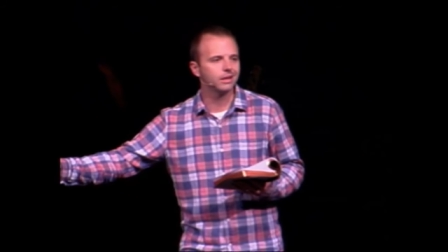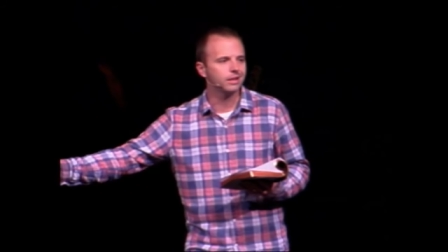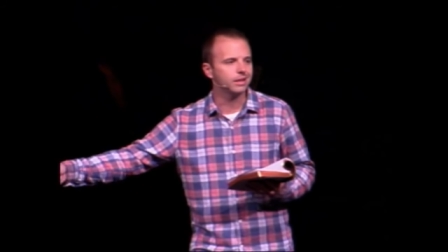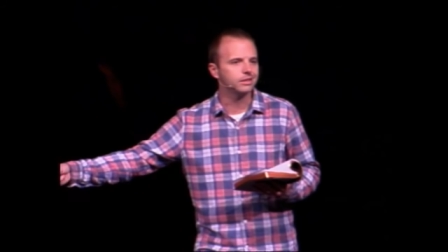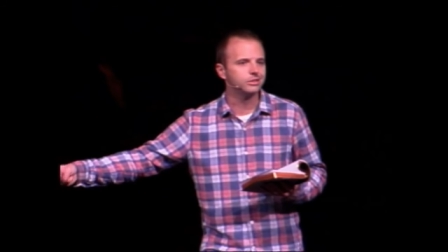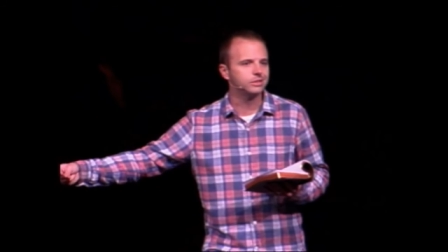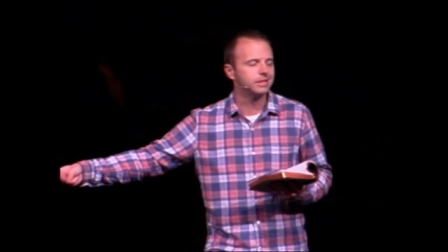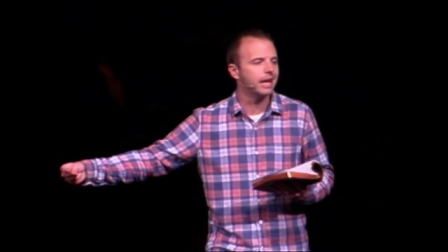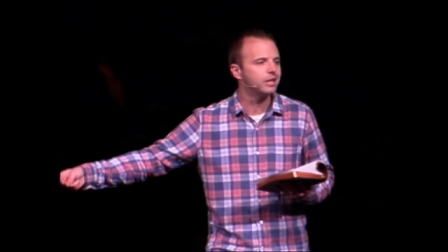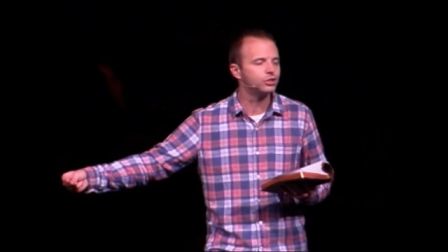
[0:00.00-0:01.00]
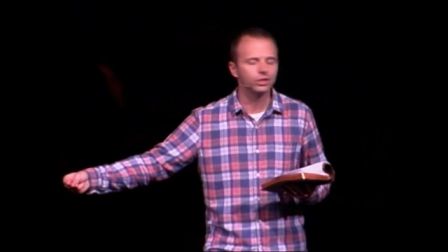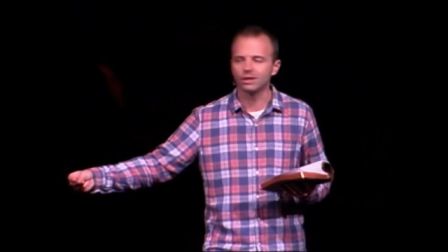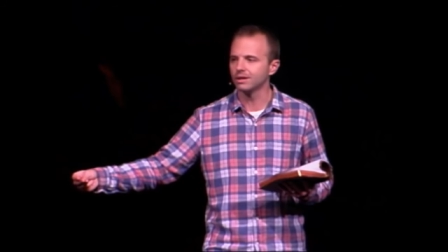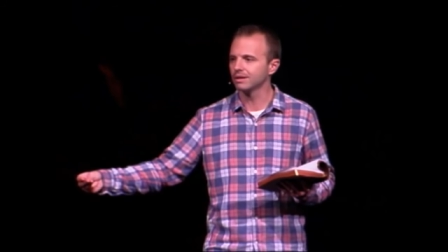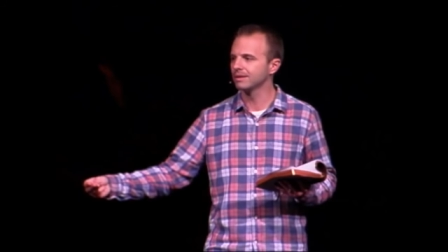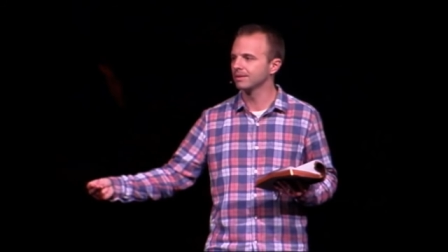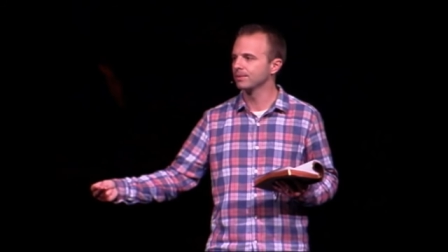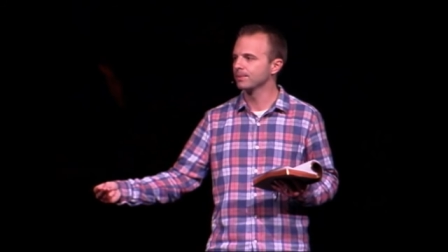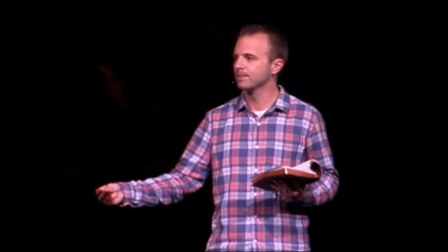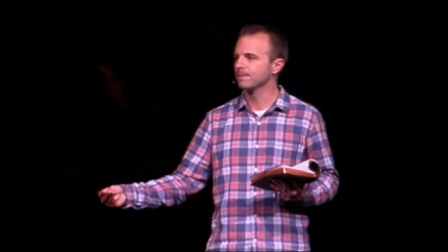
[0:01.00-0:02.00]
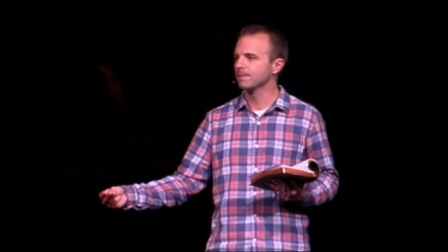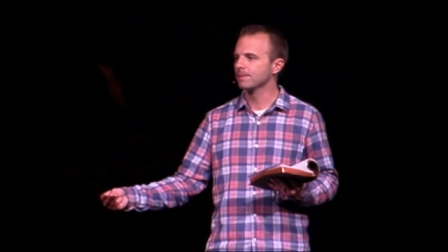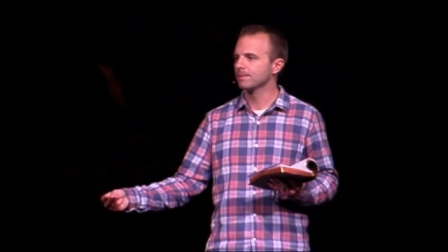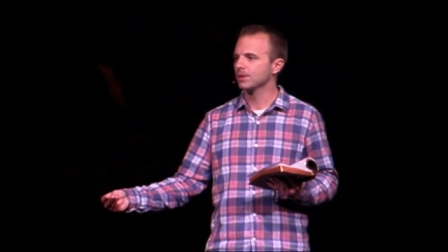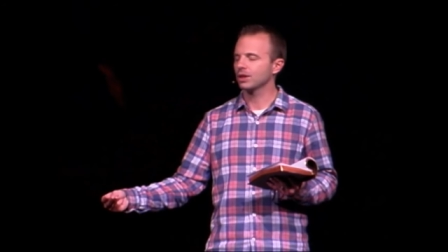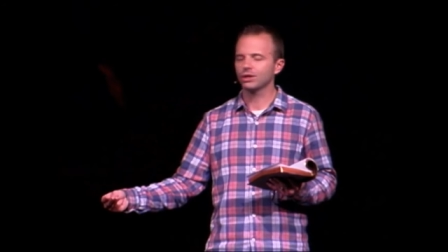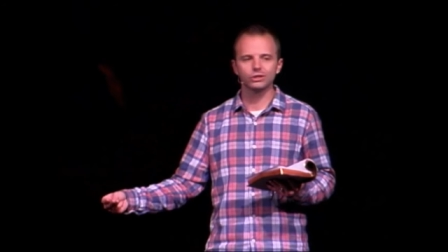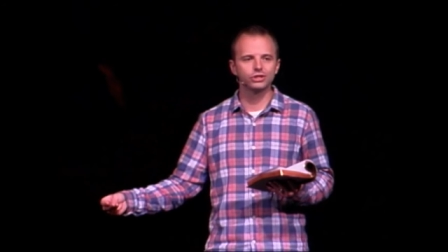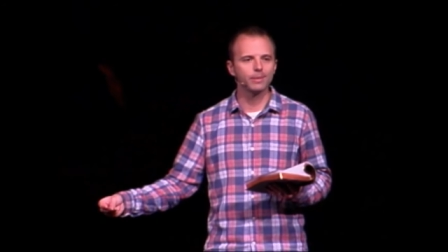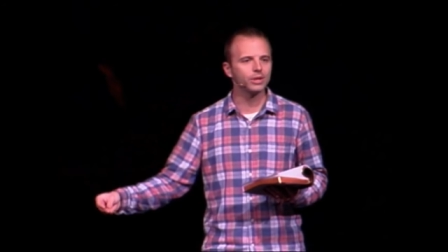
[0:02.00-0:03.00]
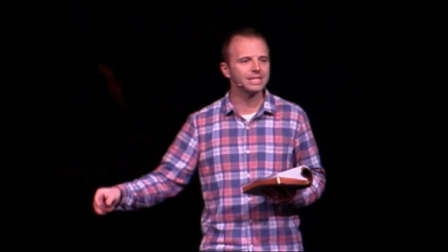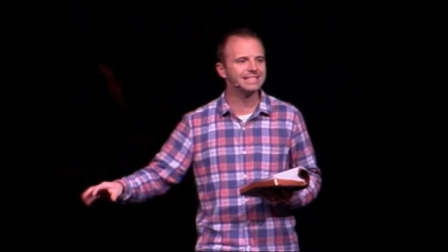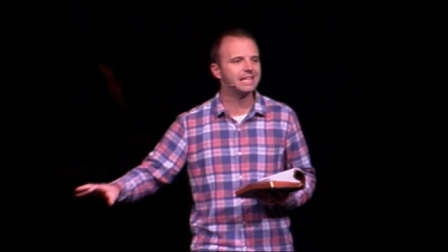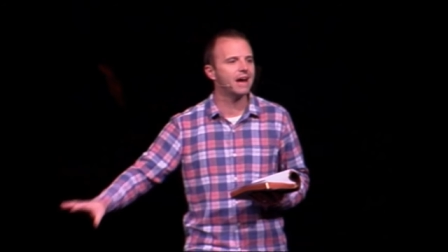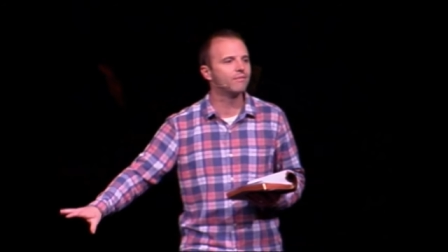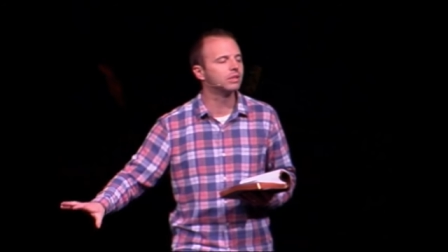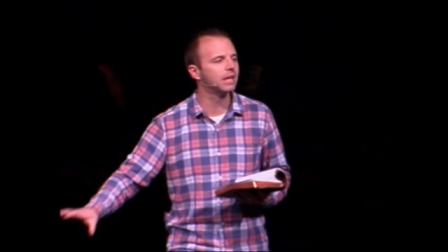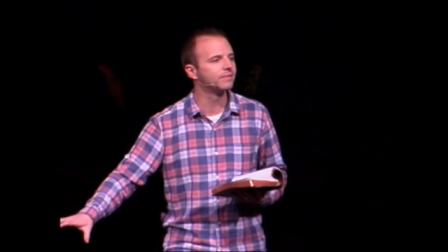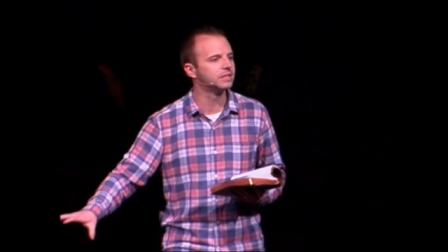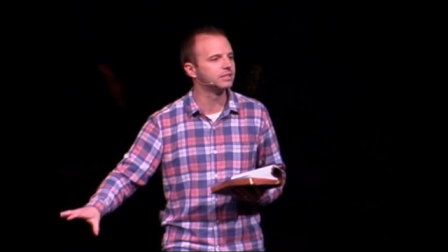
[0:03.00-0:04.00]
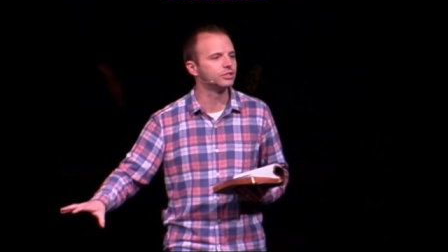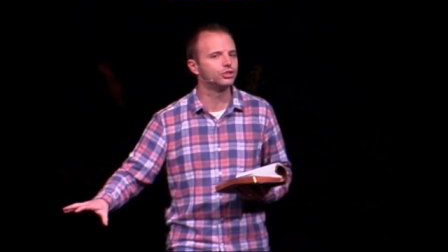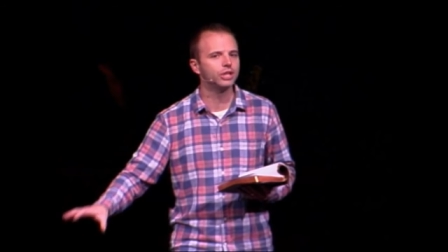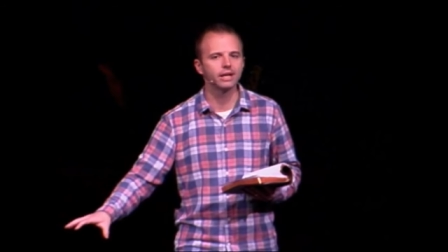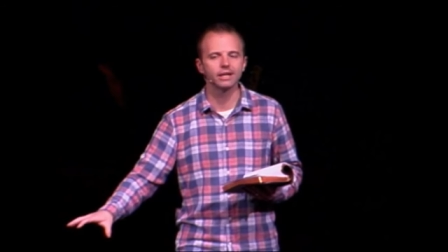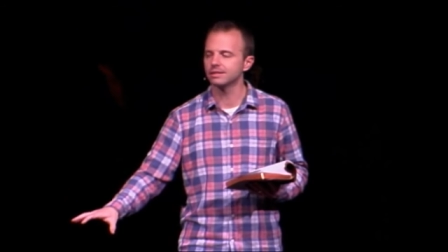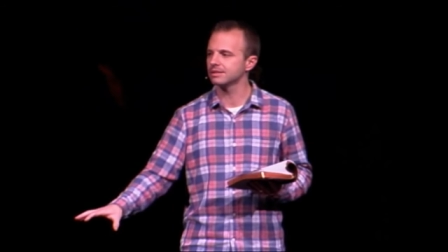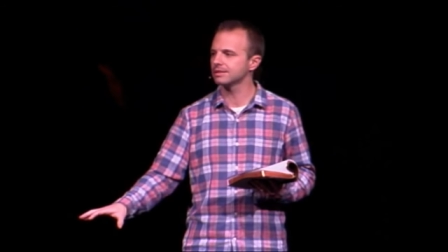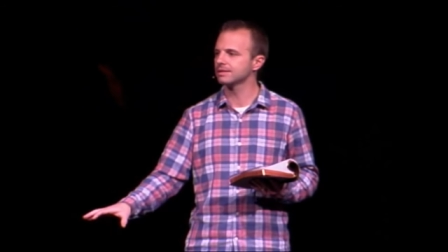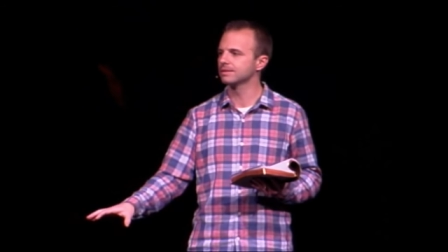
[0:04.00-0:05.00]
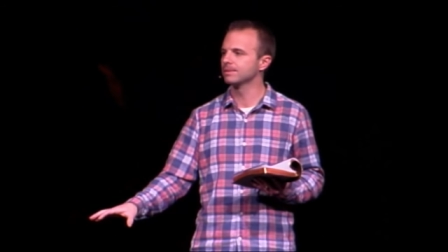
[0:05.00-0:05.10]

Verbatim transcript: in, danger, the Good Shepherd has never left it to chance.